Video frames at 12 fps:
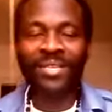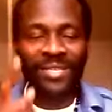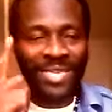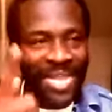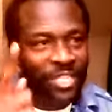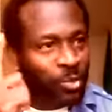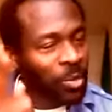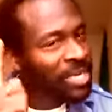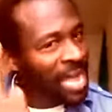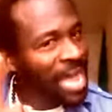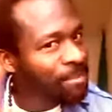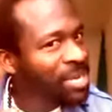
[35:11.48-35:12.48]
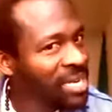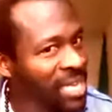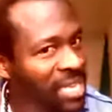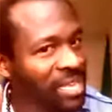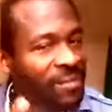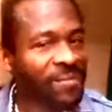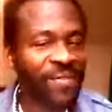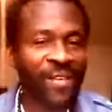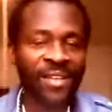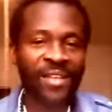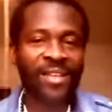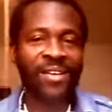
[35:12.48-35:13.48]
That's what I believe.
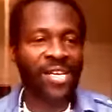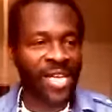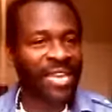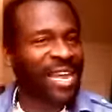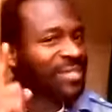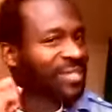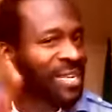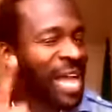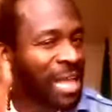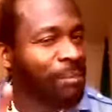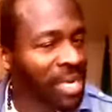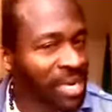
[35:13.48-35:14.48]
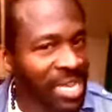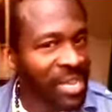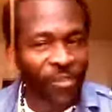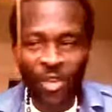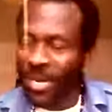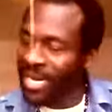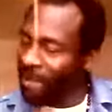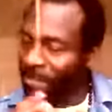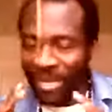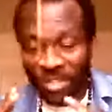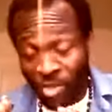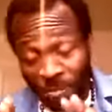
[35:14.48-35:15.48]
Again, I said I believe. You may
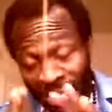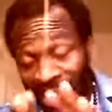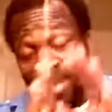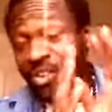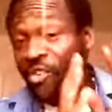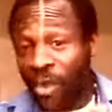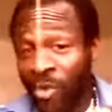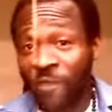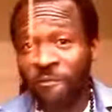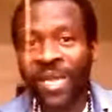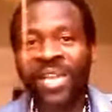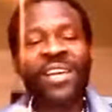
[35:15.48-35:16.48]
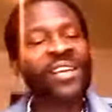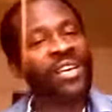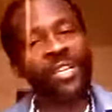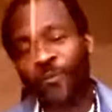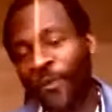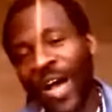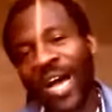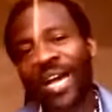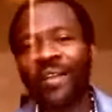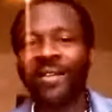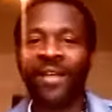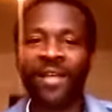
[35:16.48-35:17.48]
not agree with me. It's
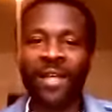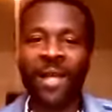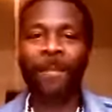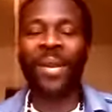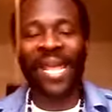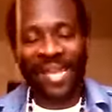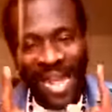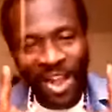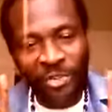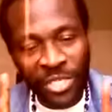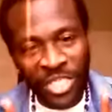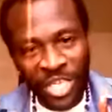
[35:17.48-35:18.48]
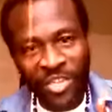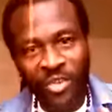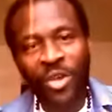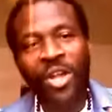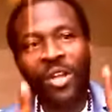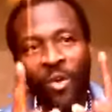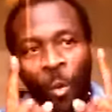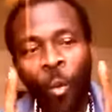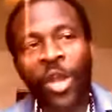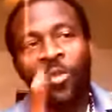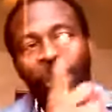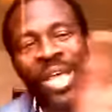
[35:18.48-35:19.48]
fine. But I guarantee you,
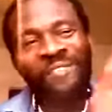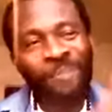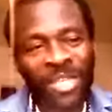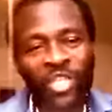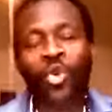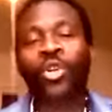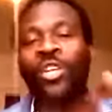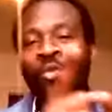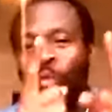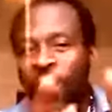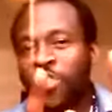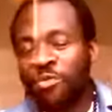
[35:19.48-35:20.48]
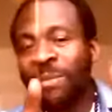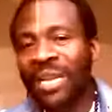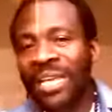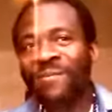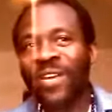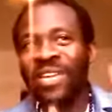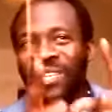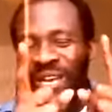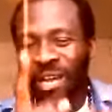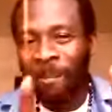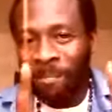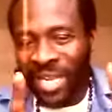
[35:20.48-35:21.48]
what we have been taught and what you believe in is a
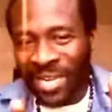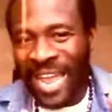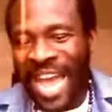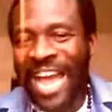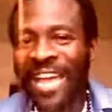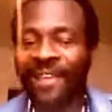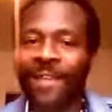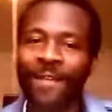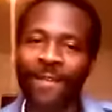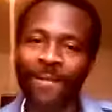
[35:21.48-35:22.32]
complete lie.